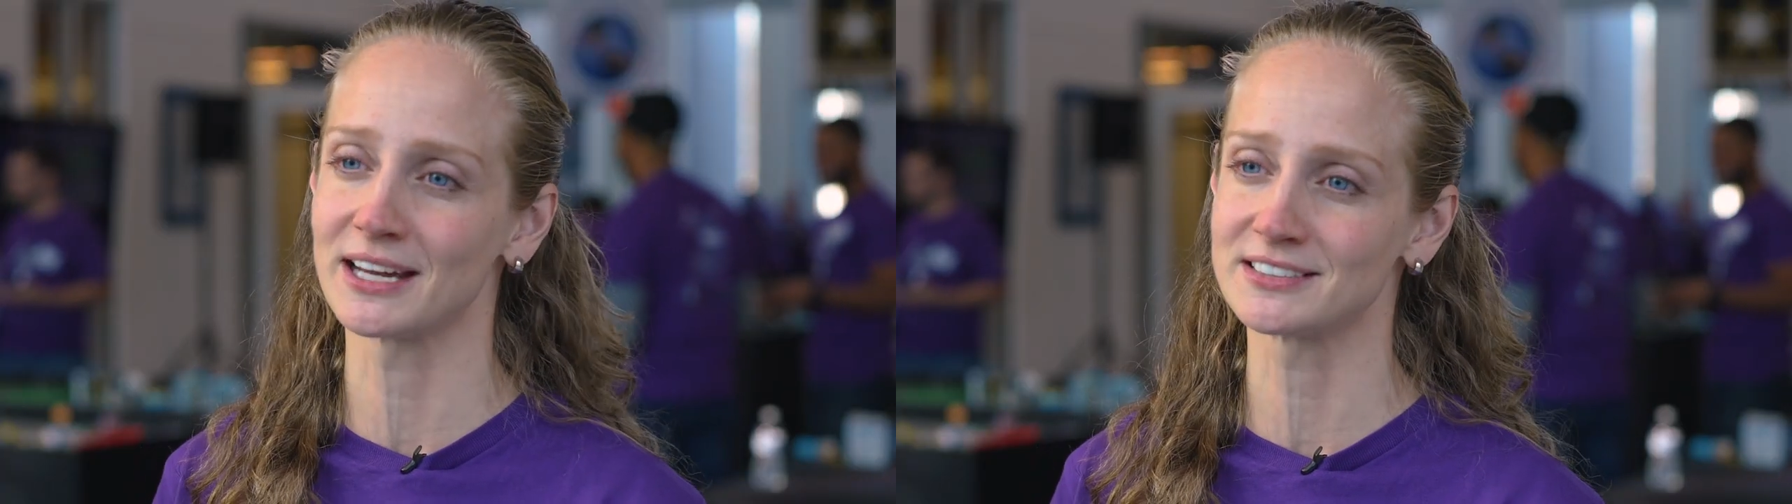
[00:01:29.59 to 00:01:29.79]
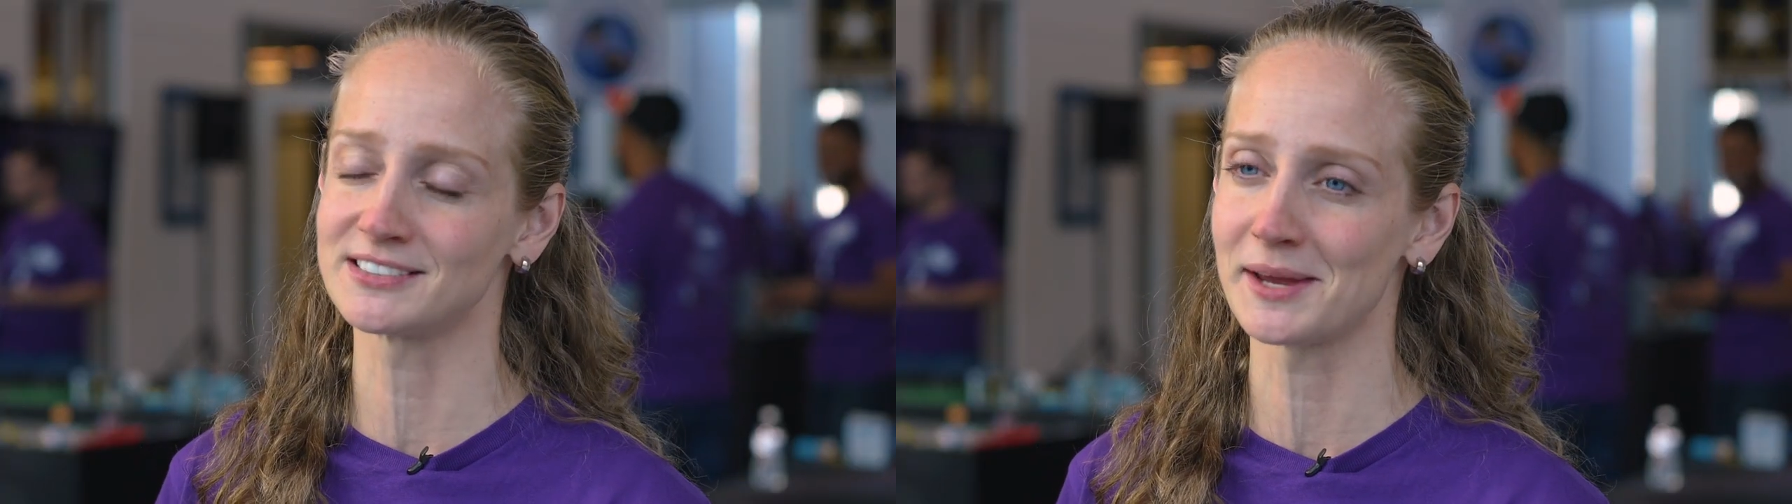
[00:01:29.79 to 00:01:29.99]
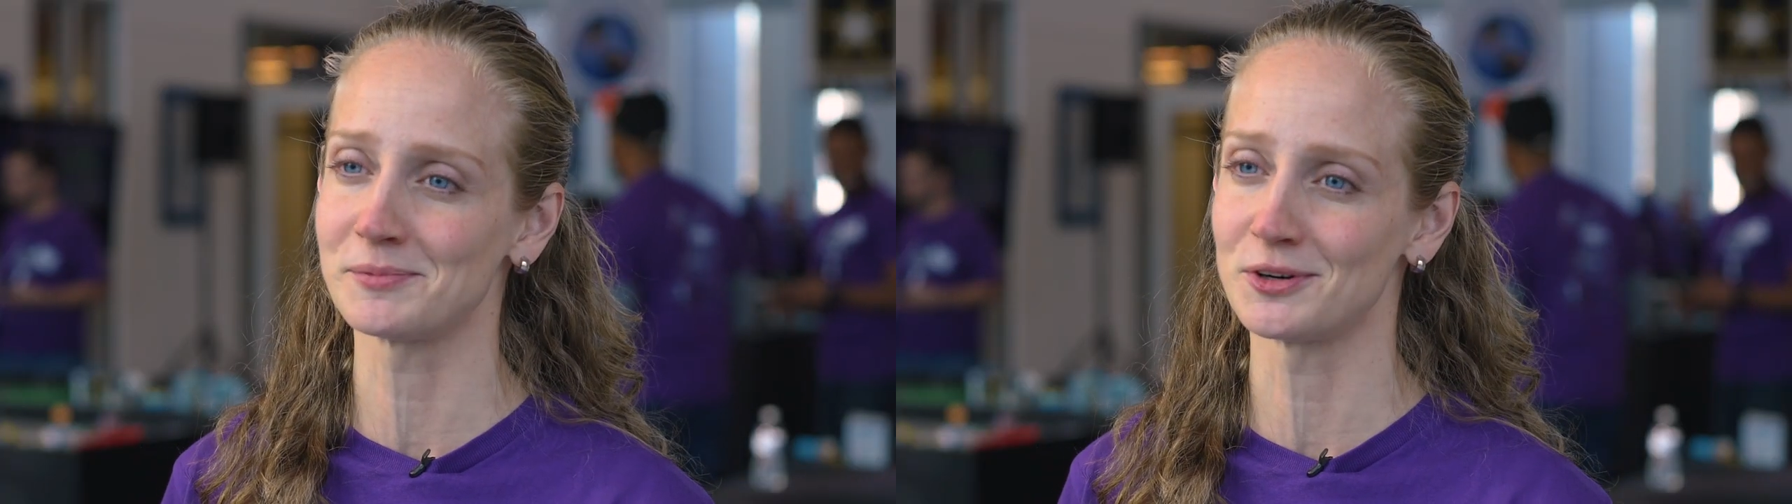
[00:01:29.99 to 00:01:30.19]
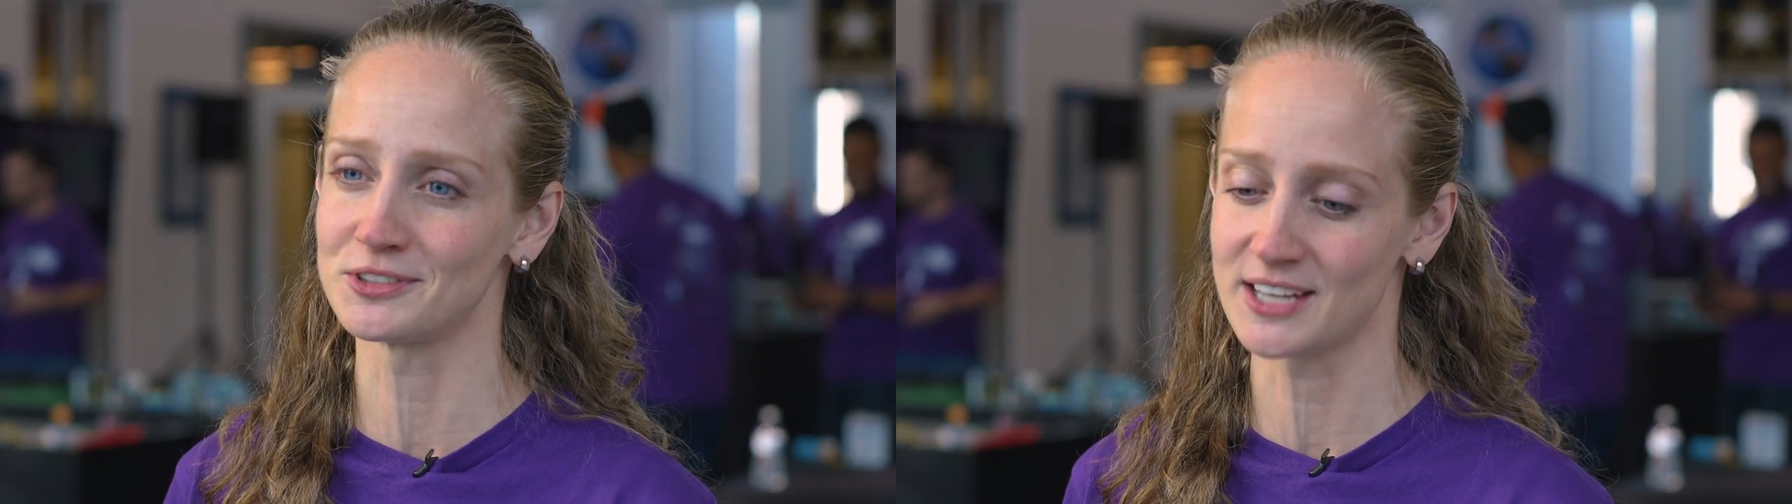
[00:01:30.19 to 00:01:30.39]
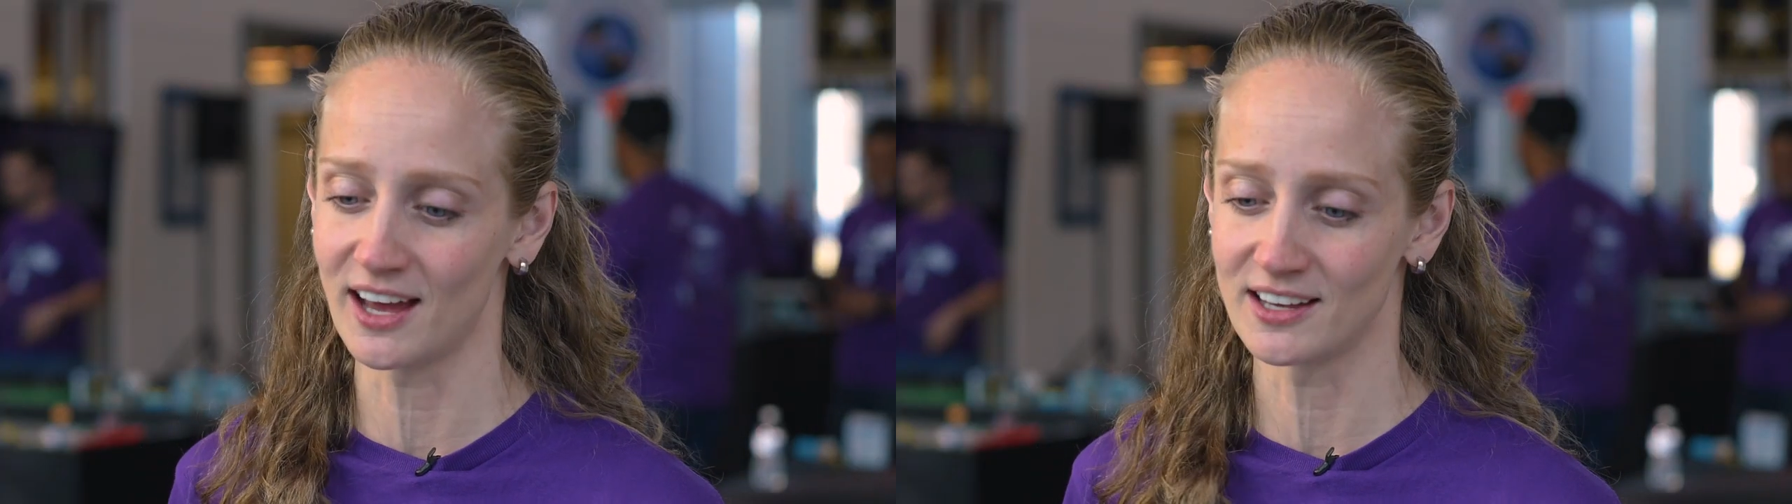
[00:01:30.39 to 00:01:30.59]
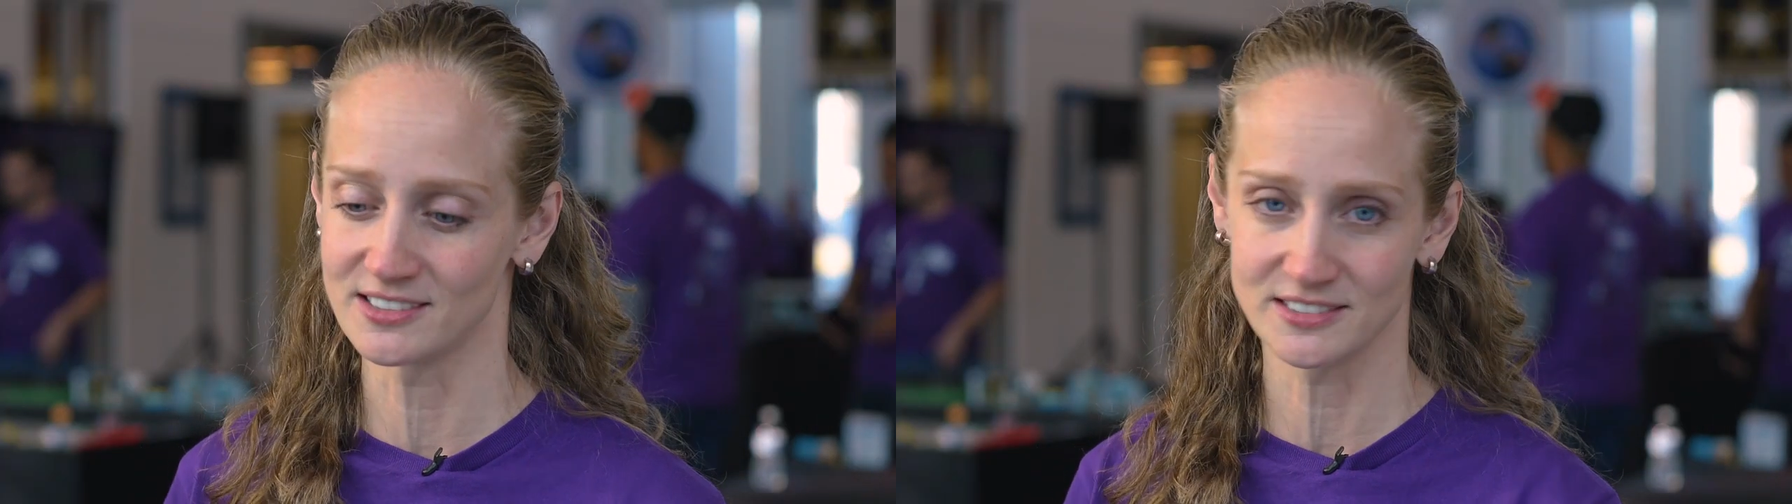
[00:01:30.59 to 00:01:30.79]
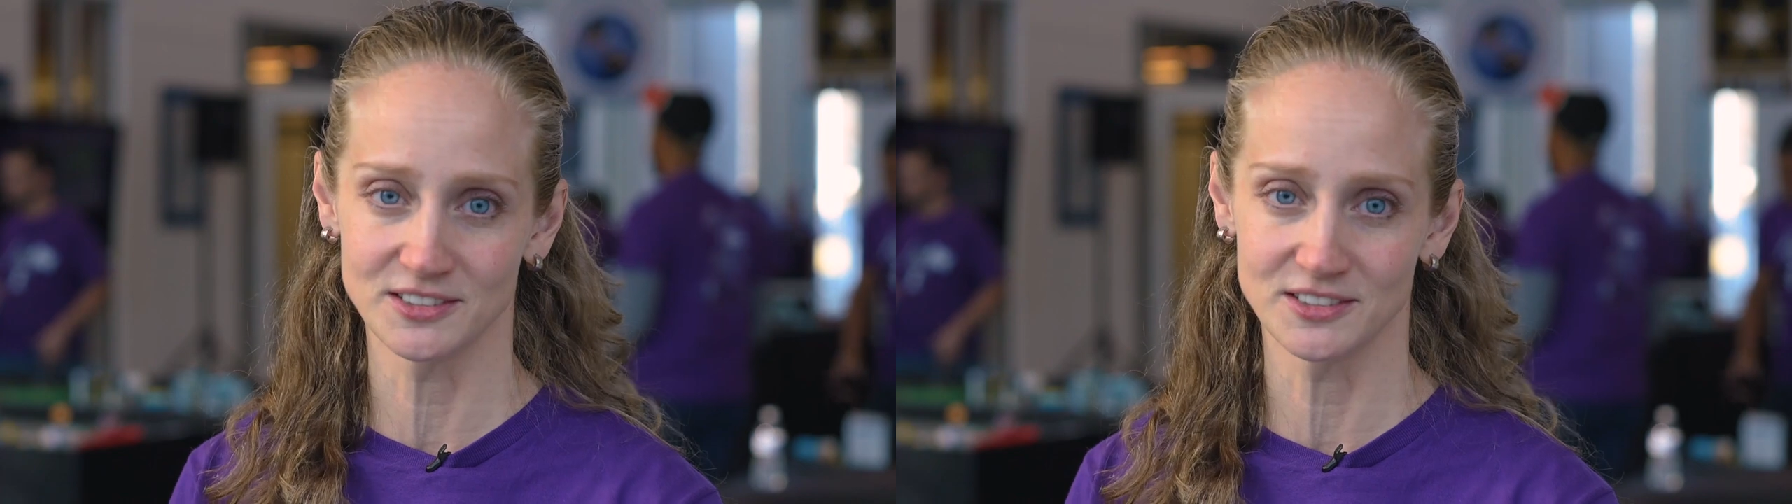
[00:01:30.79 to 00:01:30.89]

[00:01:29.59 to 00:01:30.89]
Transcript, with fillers: at the tables as